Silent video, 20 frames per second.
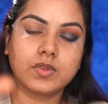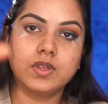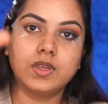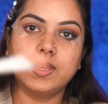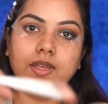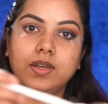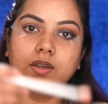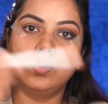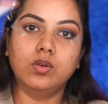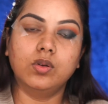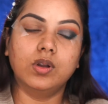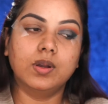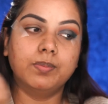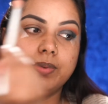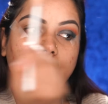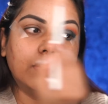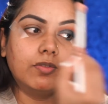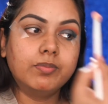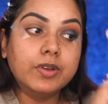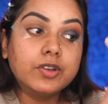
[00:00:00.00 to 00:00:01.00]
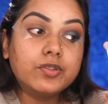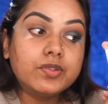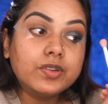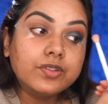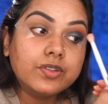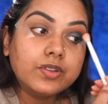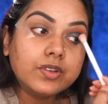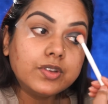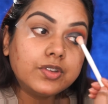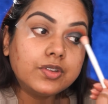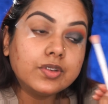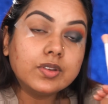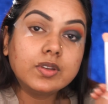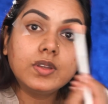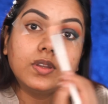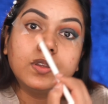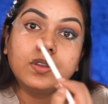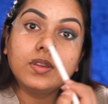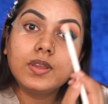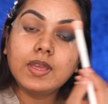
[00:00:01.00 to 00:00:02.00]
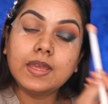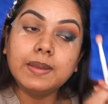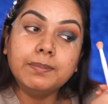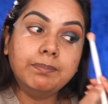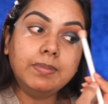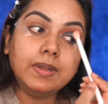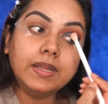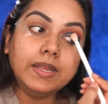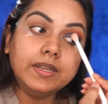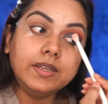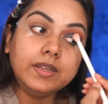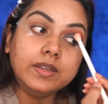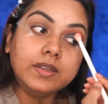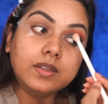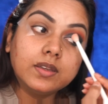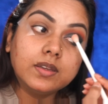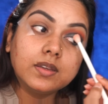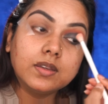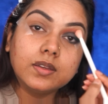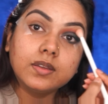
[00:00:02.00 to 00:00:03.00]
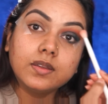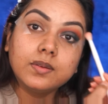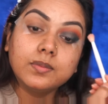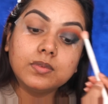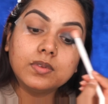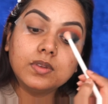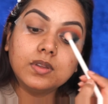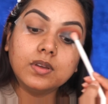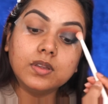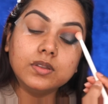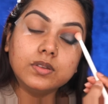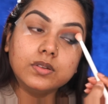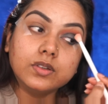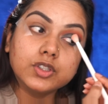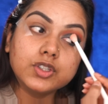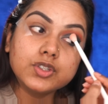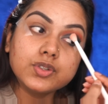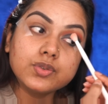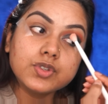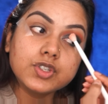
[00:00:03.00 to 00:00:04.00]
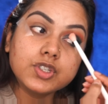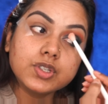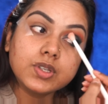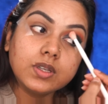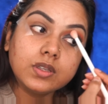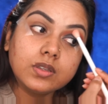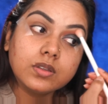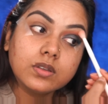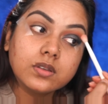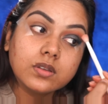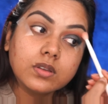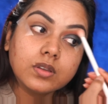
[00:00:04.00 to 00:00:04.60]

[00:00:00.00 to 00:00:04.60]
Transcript: and go above my transition and blend it the other two shade,